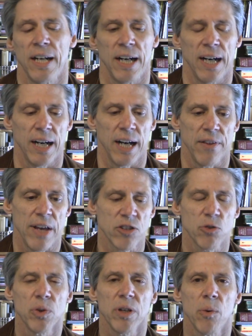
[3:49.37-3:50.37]
And
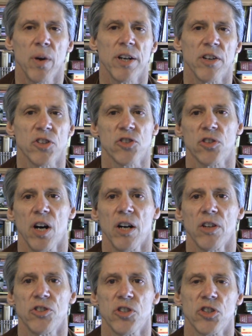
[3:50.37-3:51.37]
that's really what an
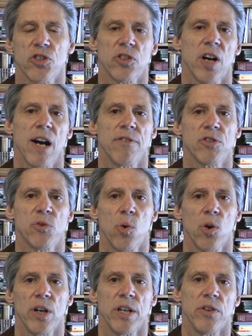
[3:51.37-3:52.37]
astrologer strives
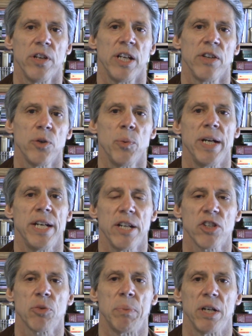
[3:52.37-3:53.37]
for in the reading
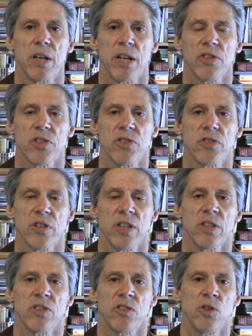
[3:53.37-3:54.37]
experience,
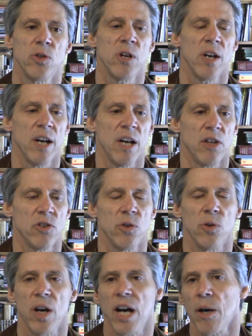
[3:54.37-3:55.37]
is
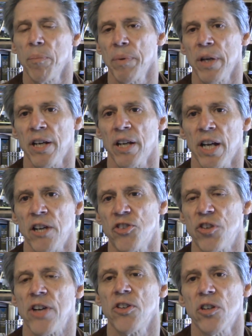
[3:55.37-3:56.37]
to help
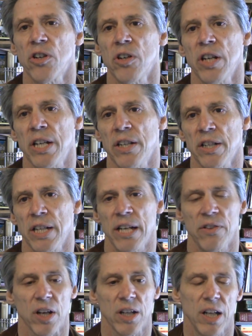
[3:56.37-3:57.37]
engender
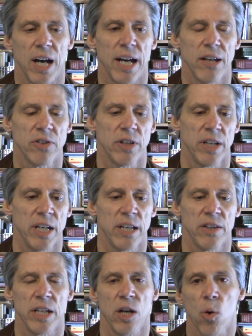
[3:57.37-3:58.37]
in the client and
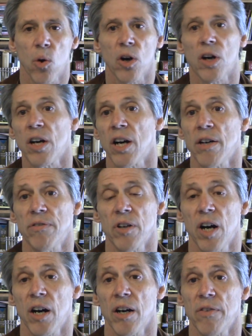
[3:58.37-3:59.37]
in the aura
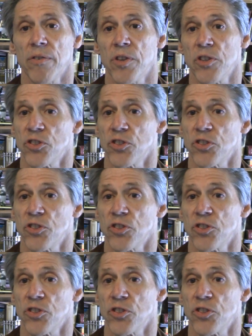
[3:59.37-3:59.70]
of the